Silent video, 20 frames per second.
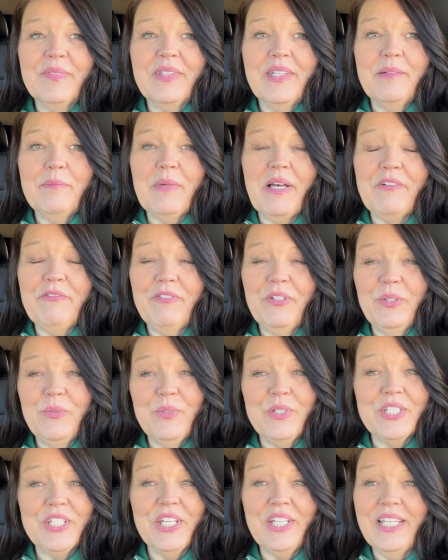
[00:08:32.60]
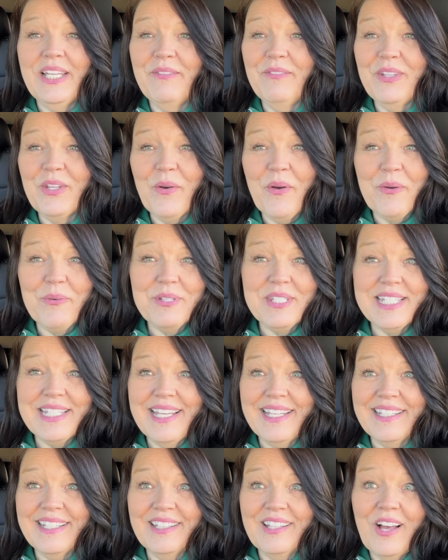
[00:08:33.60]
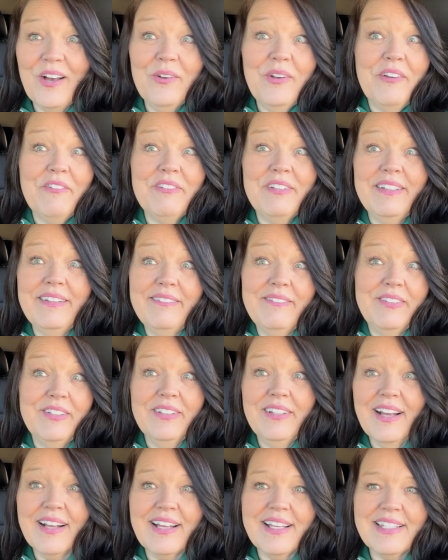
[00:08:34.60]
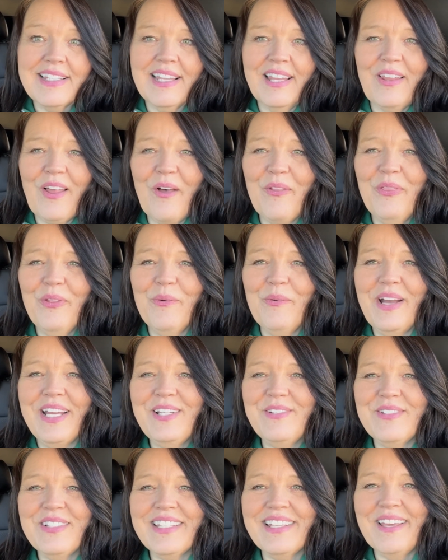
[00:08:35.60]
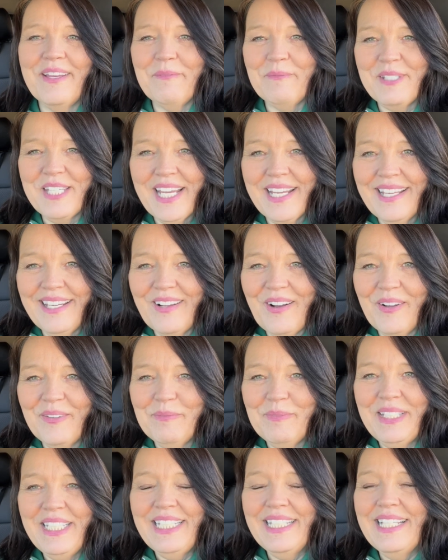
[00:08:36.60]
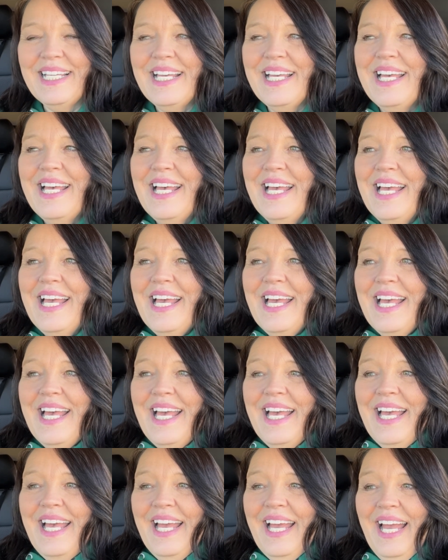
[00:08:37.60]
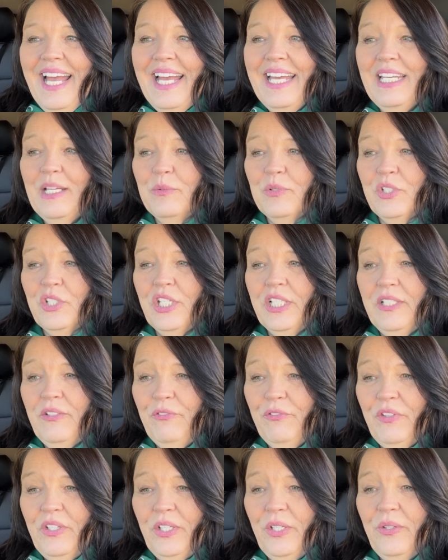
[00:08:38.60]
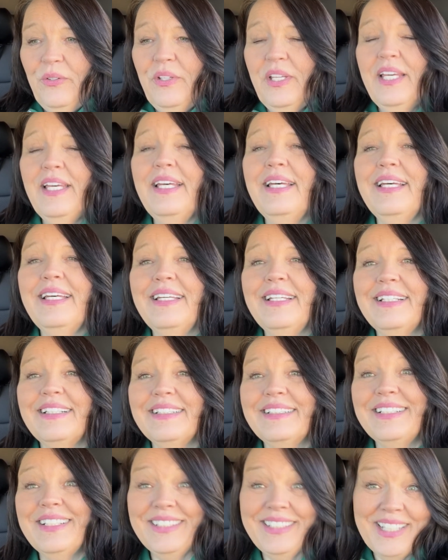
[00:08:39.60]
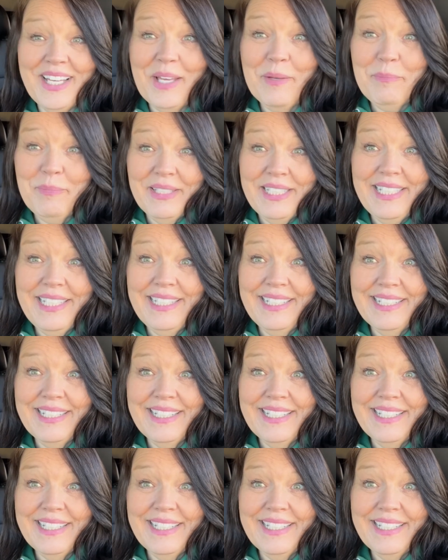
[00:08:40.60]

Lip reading: My food was good. Even though I was sitting alone, I didn't feel like I was alone. The waitress kept checking on me. And it was good food, good company,